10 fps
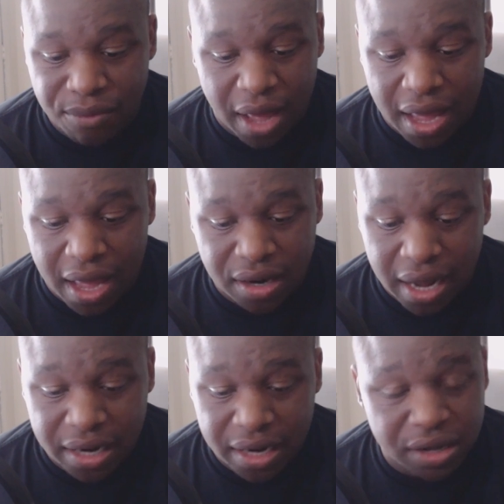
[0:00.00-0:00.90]

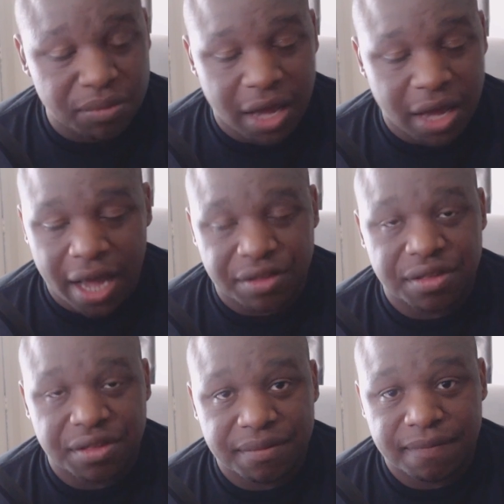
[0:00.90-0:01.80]

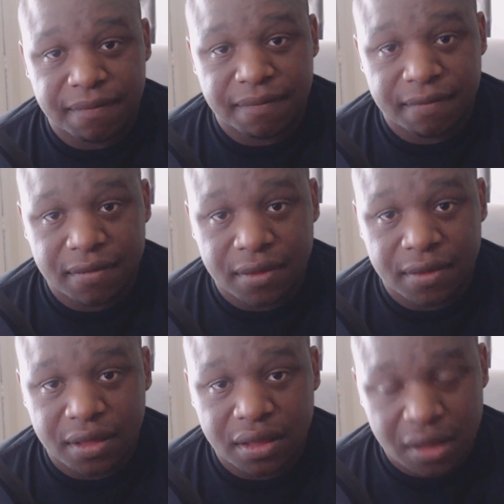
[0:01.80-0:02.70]
Guys,
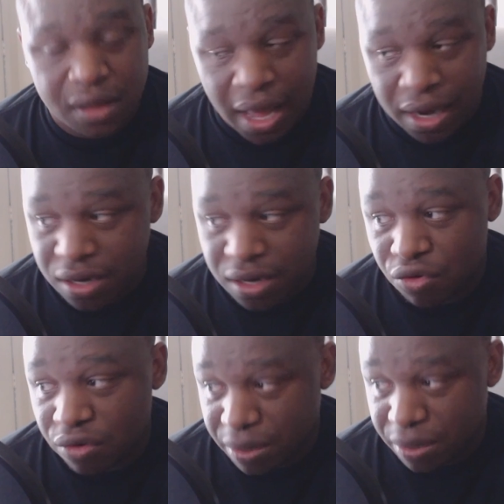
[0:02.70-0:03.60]
I
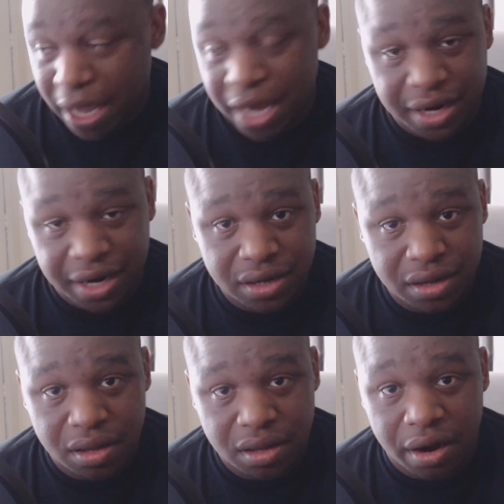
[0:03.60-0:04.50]
literally panicked.
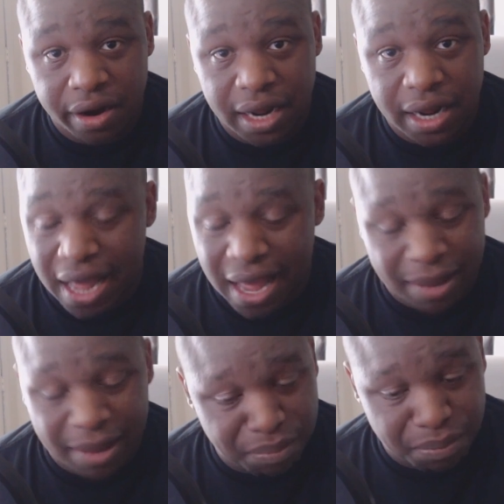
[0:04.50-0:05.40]
All right,
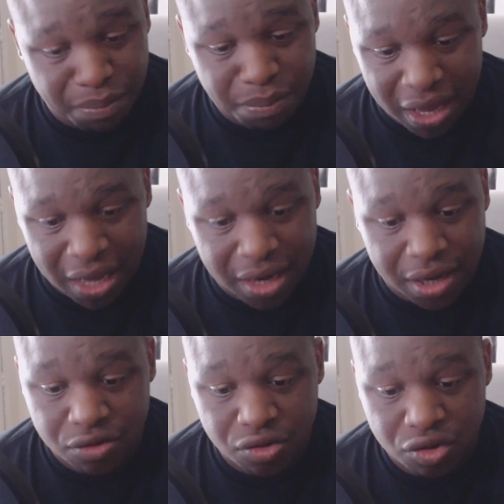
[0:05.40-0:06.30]
I
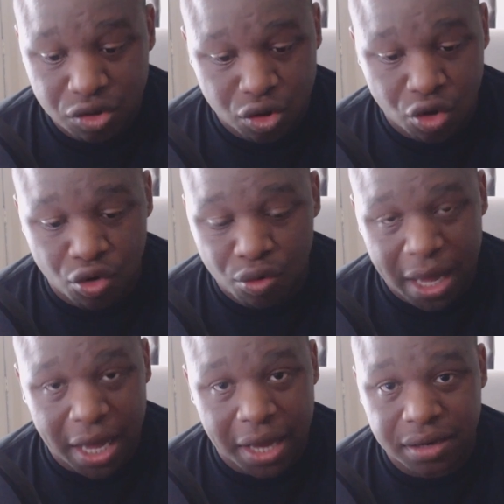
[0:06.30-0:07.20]
panicked so
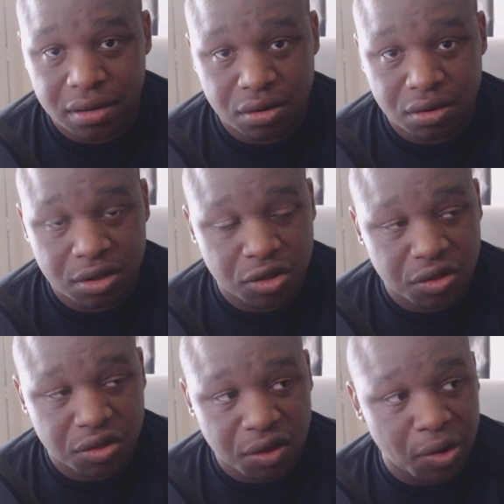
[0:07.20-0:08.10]
bad,
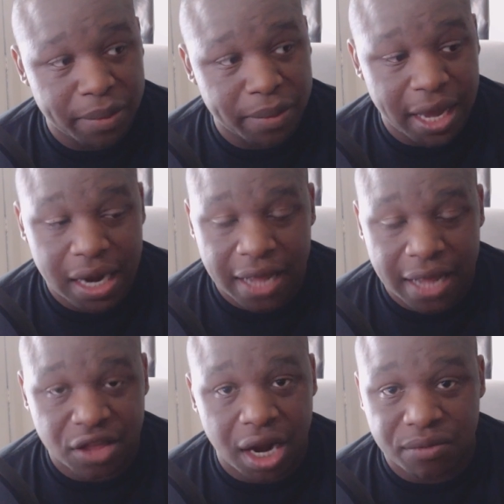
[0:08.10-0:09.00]
so bad.
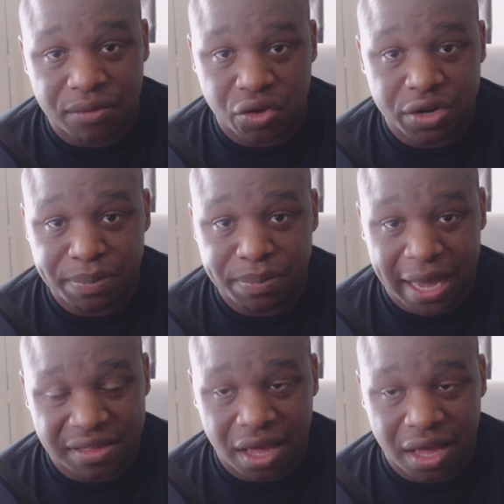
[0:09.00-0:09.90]
I thought I was going to
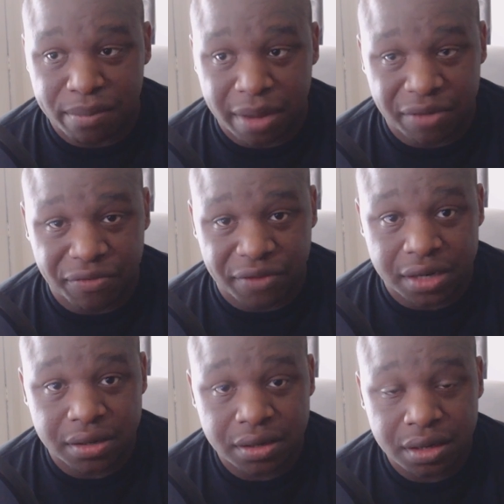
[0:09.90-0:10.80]
pass out on my
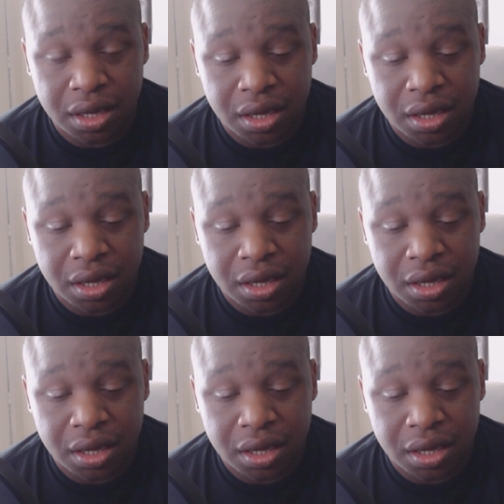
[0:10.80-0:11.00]
feet.